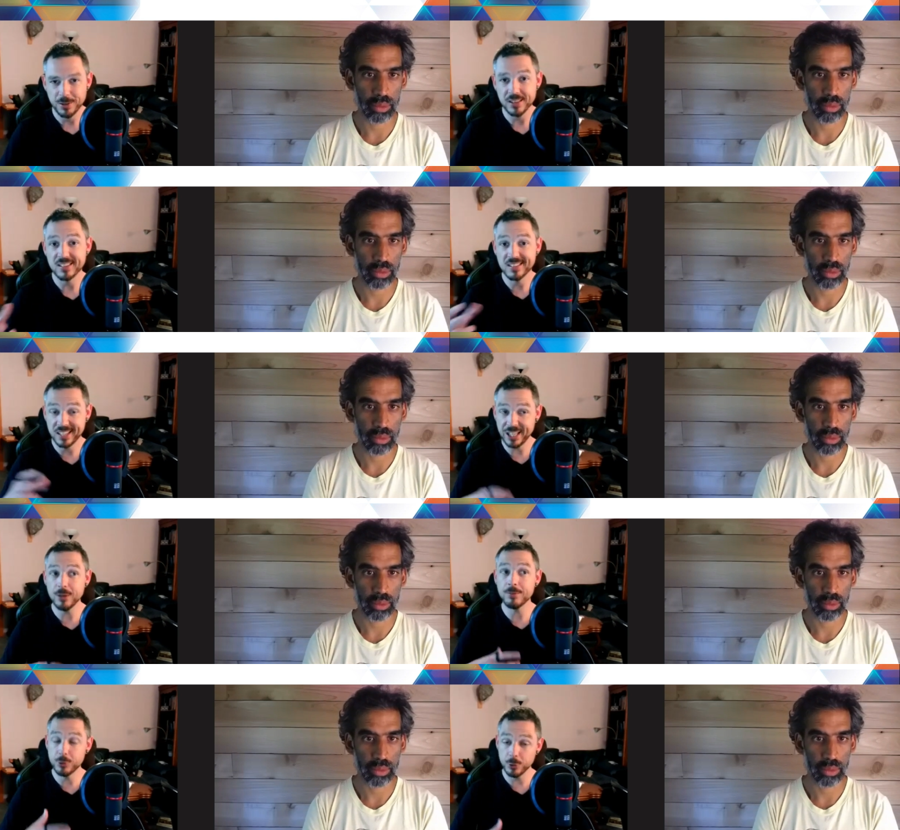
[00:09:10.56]
Speaker 1: but the
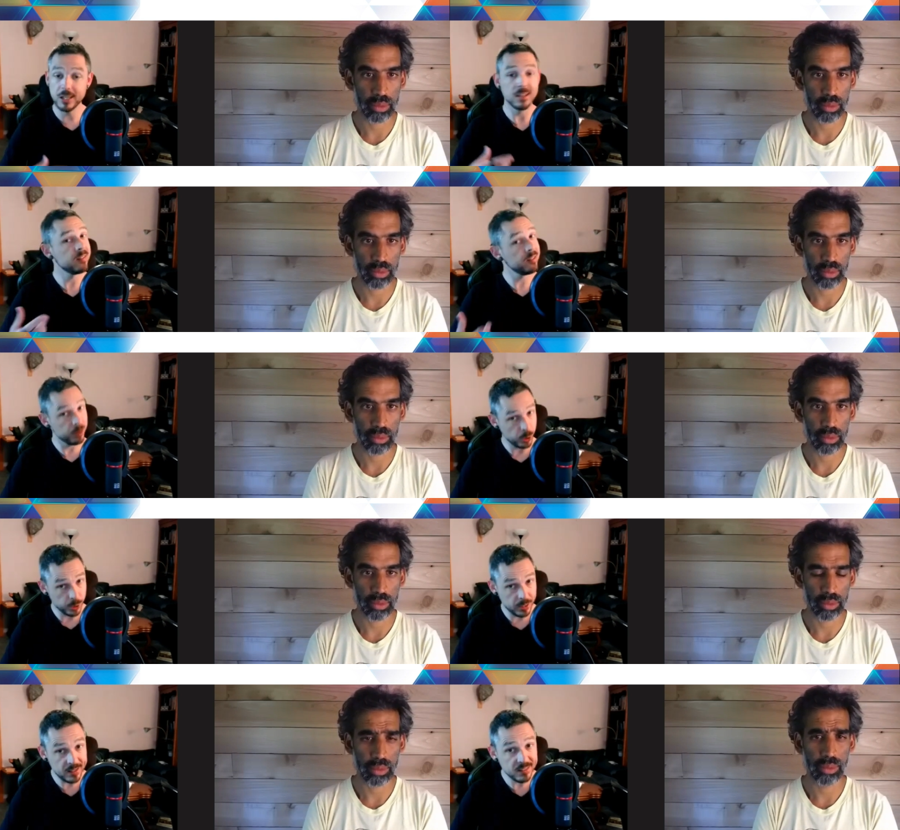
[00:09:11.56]
skill of doing this is
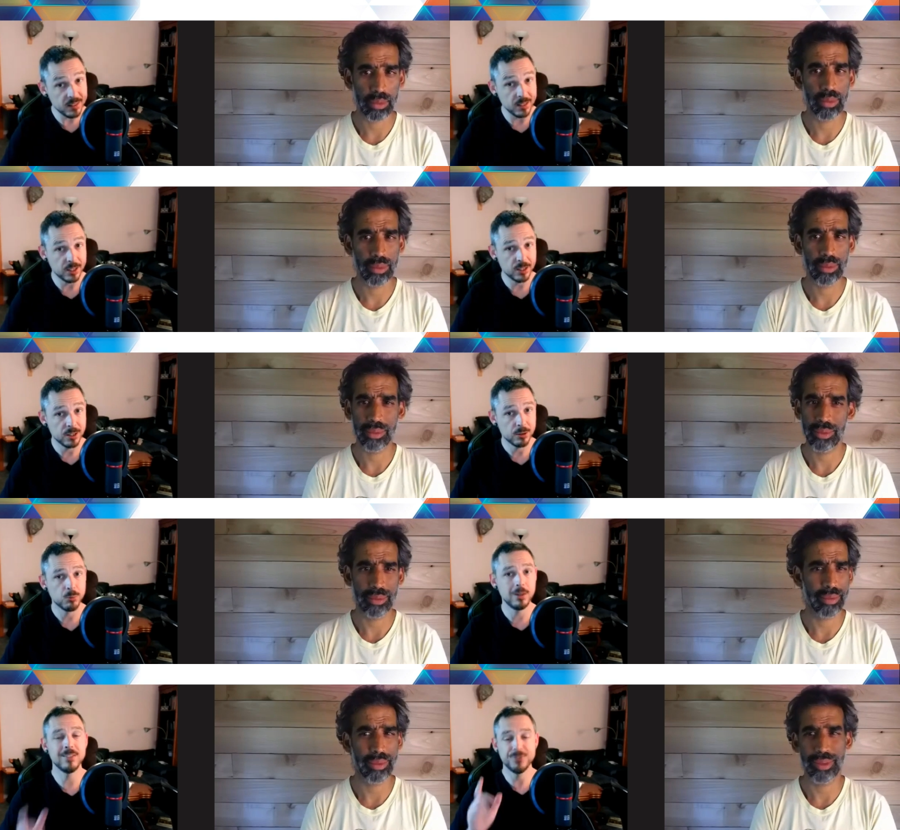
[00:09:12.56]
not easy.
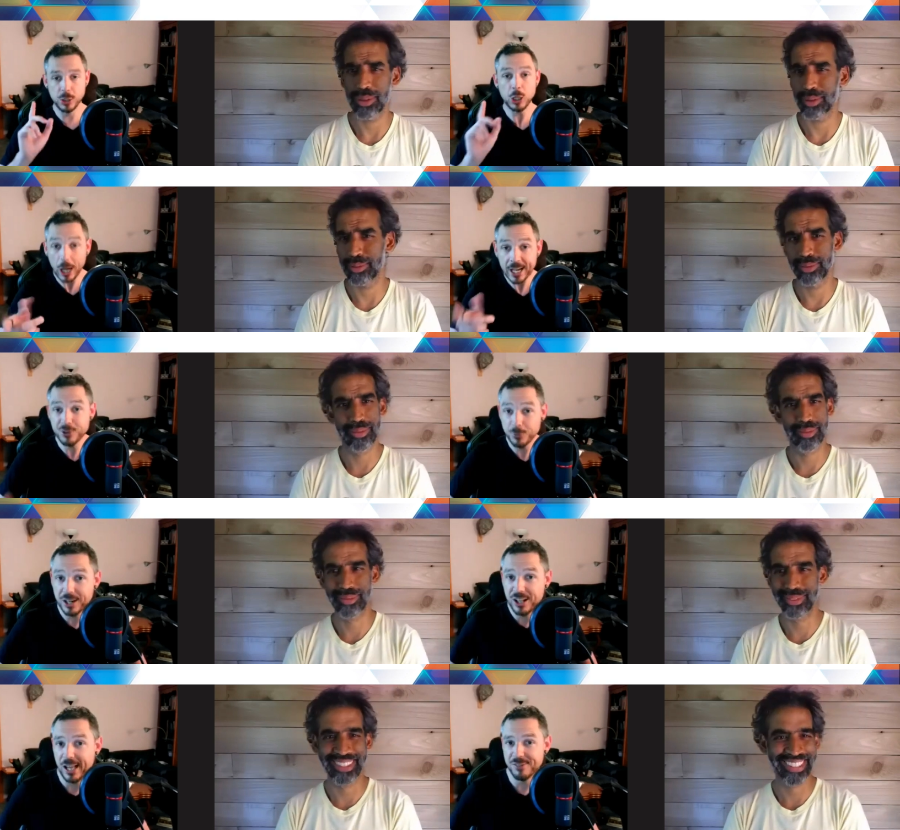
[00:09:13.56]
We we like to
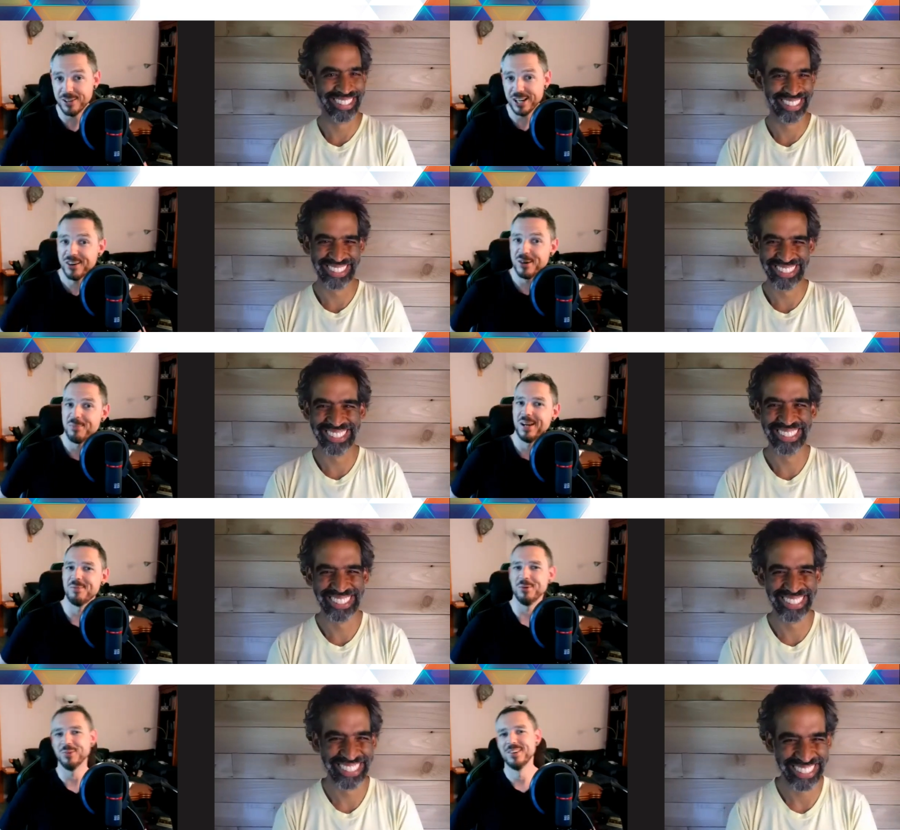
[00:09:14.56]
wiggle our finger at
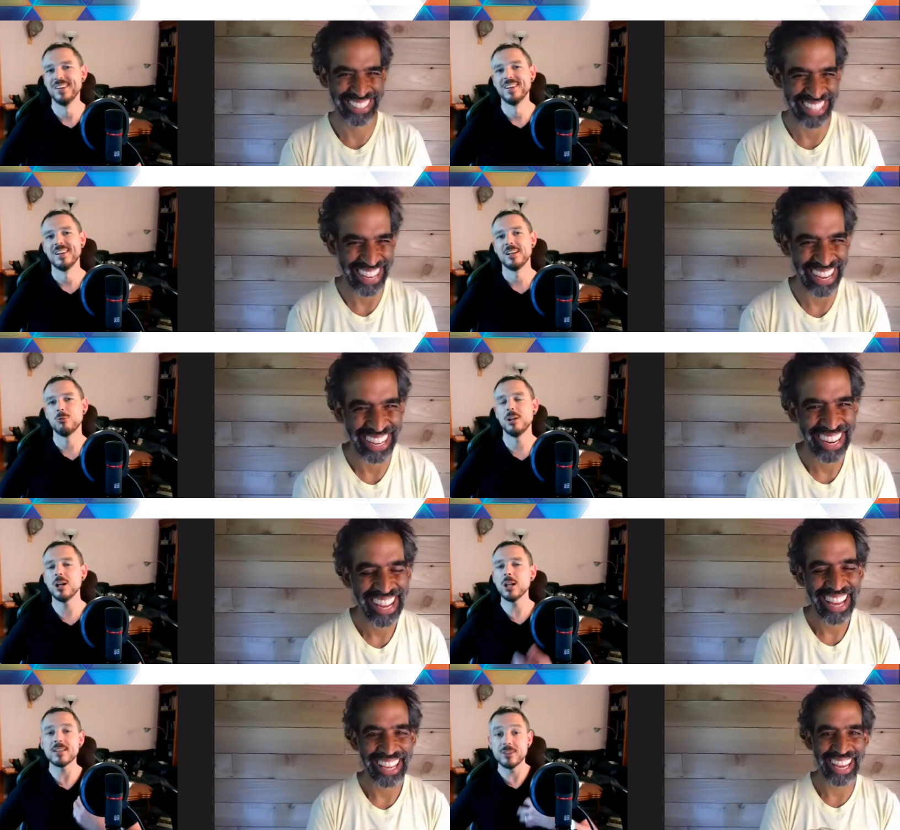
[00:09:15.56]
people. Yeah, we
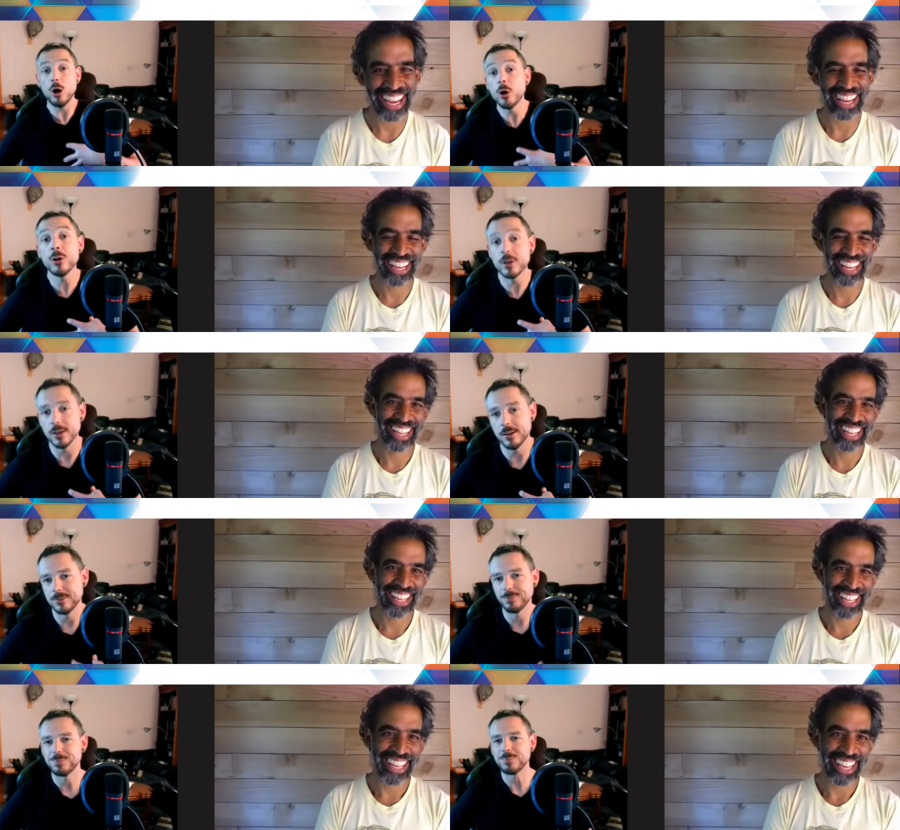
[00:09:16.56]
Speaker 2: don't yeah, like to yeah. own it,
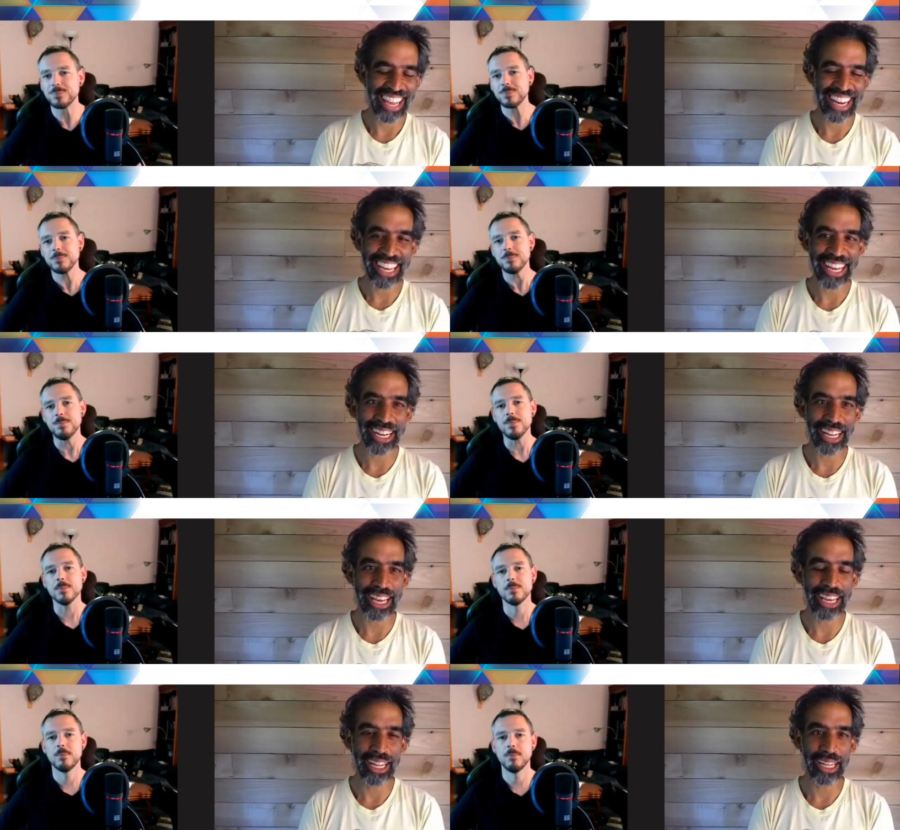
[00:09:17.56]
and it it
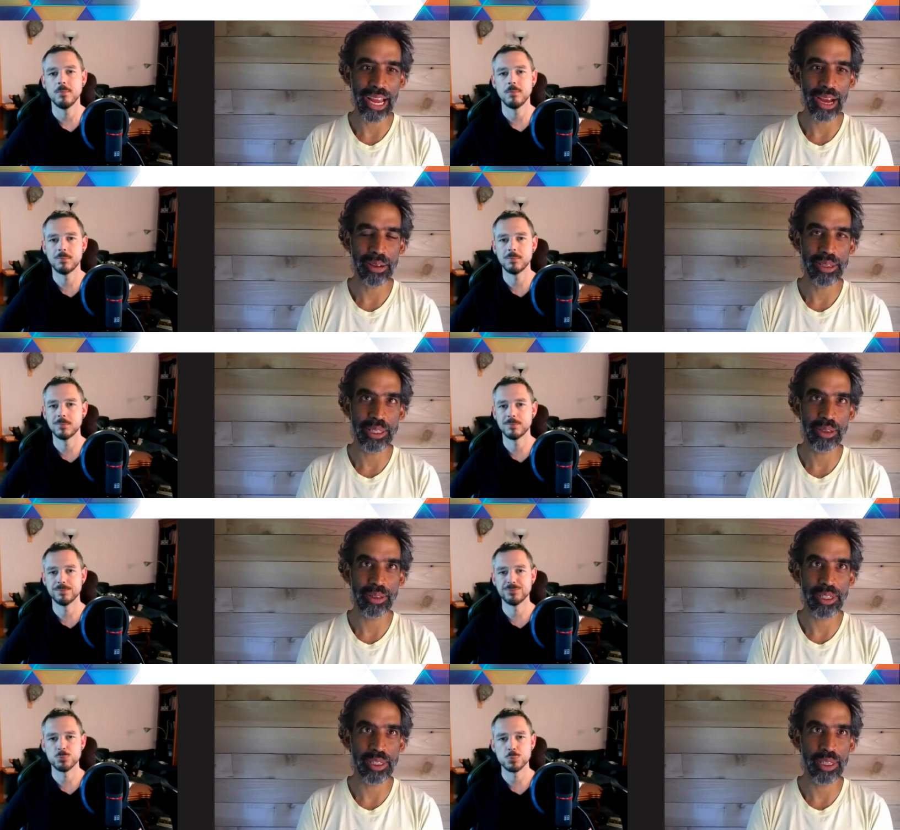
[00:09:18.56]
it allows
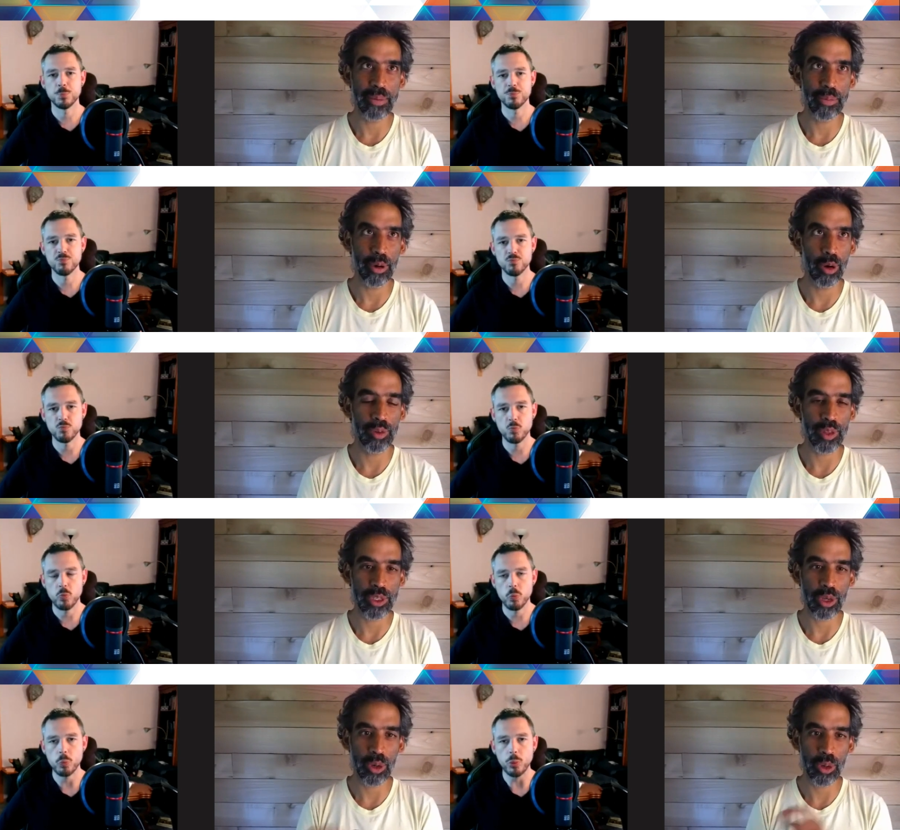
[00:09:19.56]
to skip over
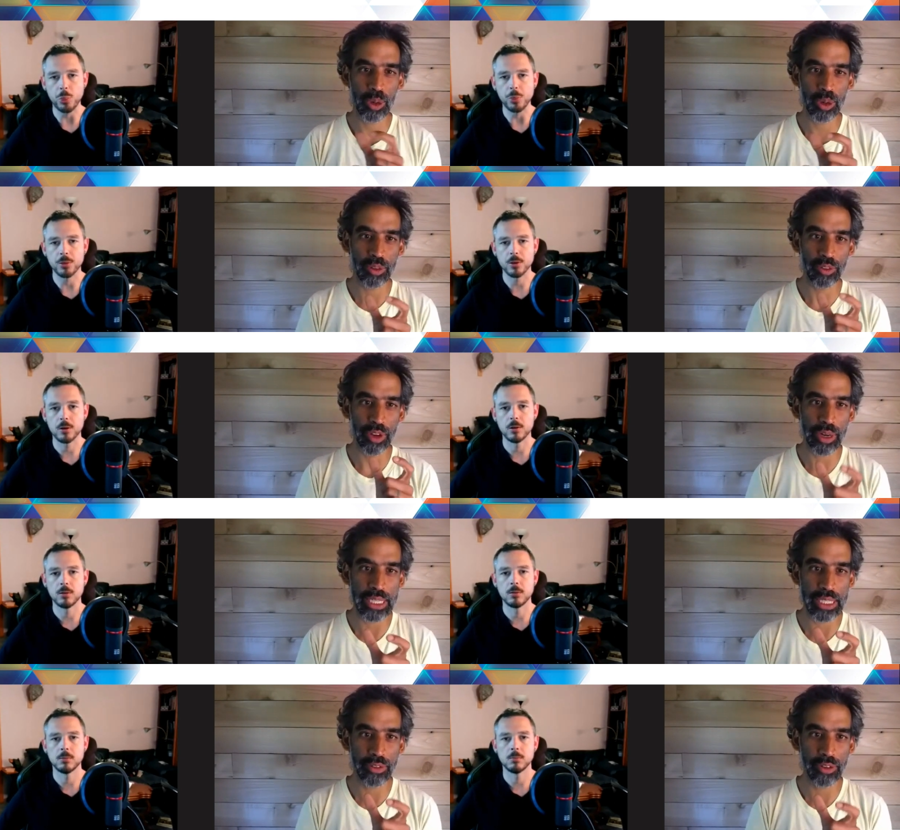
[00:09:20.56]
this whole
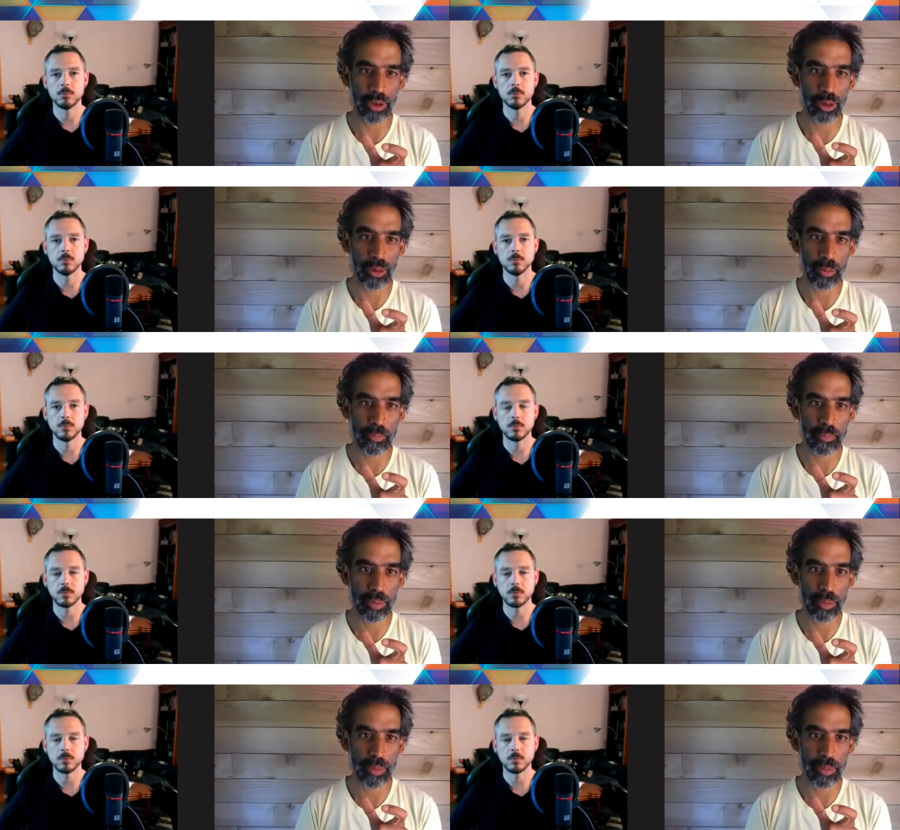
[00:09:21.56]
very difficult